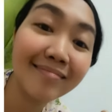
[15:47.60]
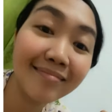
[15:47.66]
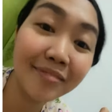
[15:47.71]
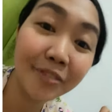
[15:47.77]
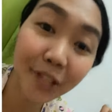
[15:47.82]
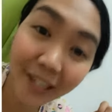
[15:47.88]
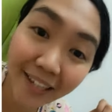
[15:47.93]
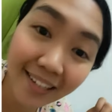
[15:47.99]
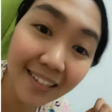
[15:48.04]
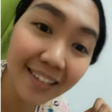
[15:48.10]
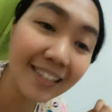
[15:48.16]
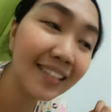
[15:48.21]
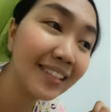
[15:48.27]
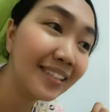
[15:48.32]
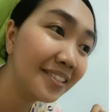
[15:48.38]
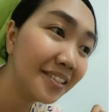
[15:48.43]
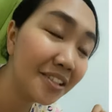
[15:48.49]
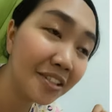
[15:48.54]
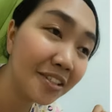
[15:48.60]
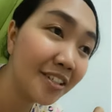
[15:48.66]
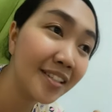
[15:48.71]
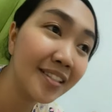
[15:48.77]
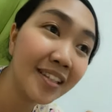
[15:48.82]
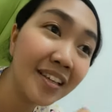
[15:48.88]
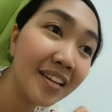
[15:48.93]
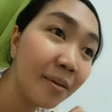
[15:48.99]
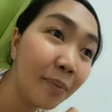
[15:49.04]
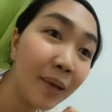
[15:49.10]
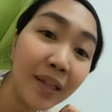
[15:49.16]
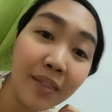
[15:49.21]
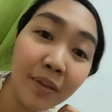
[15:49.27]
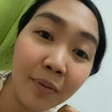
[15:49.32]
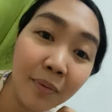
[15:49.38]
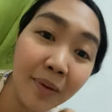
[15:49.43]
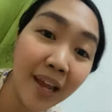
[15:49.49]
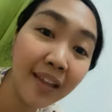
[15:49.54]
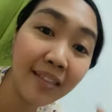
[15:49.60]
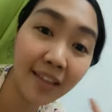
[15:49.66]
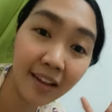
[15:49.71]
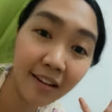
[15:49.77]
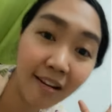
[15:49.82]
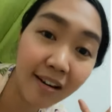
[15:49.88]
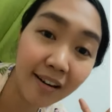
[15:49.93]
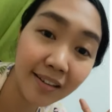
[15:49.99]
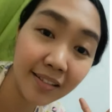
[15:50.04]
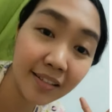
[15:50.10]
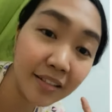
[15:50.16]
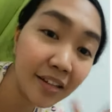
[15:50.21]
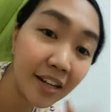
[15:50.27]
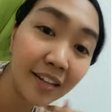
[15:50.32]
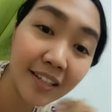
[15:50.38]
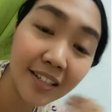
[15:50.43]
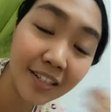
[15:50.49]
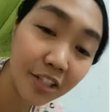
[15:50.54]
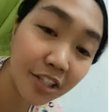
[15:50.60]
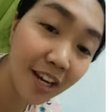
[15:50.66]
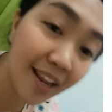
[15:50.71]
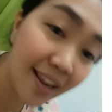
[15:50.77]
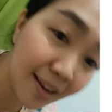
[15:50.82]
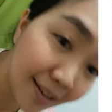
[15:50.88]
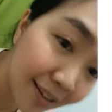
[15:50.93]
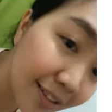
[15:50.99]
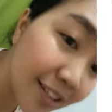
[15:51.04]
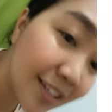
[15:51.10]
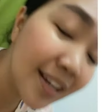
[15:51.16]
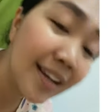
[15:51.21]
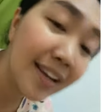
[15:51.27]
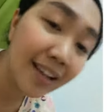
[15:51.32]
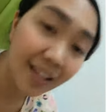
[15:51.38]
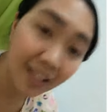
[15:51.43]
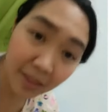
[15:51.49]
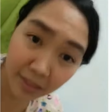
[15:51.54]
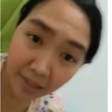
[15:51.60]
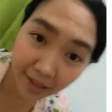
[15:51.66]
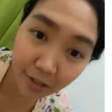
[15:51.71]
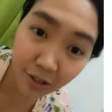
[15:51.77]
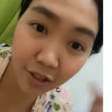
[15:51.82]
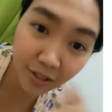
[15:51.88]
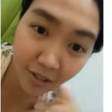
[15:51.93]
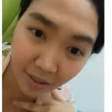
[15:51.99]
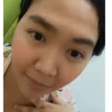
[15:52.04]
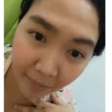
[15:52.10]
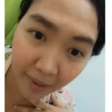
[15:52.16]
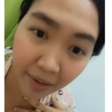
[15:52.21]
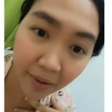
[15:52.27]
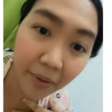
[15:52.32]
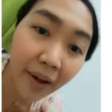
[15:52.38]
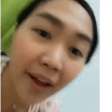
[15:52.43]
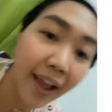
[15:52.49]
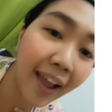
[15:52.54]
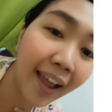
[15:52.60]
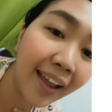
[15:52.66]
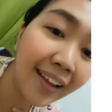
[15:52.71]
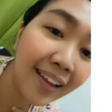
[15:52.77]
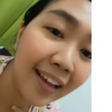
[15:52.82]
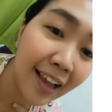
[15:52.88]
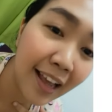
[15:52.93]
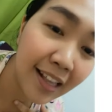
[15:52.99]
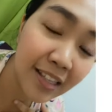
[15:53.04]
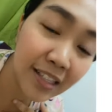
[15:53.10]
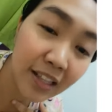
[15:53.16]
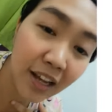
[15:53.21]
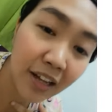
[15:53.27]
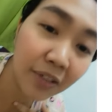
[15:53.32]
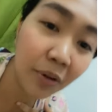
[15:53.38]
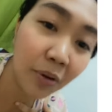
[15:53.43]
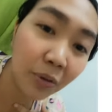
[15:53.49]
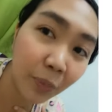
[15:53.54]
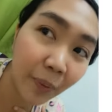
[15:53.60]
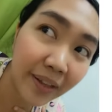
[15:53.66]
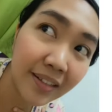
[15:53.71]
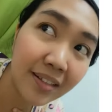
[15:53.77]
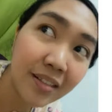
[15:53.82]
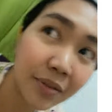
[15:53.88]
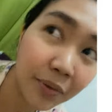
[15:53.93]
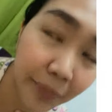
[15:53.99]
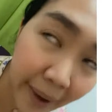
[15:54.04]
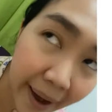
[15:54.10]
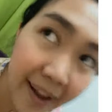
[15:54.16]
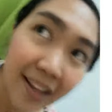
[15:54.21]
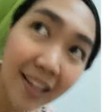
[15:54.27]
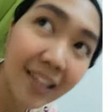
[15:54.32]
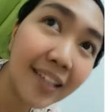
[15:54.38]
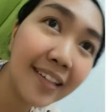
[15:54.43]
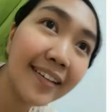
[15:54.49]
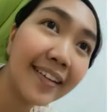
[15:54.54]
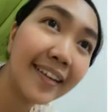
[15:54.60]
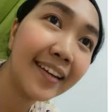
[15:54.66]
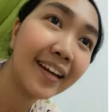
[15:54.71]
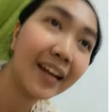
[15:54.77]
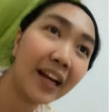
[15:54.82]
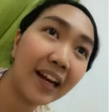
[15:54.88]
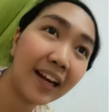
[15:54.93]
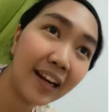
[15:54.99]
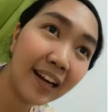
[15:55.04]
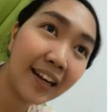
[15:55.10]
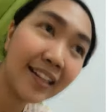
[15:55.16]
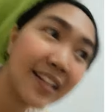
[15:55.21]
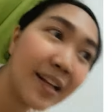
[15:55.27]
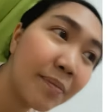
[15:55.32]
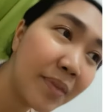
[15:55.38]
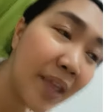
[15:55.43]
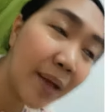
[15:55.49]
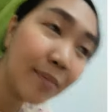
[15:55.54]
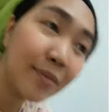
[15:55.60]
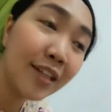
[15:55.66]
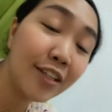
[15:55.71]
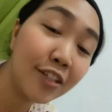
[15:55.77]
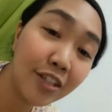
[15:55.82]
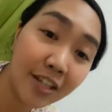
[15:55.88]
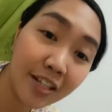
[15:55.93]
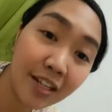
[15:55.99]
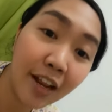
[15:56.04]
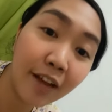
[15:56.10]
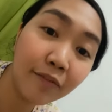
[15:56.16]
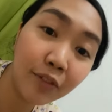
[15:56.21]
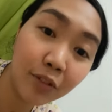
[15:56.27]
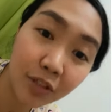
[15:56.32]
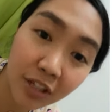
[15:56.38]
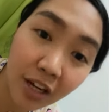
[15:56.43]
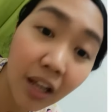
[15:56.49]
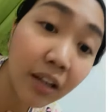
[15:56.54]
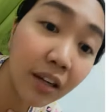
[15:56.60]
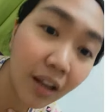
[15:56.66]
Right? They're just gonna be the way they are. They're not gonna change. And that's just me, okay? It's not always right. Sometimes I just have to shut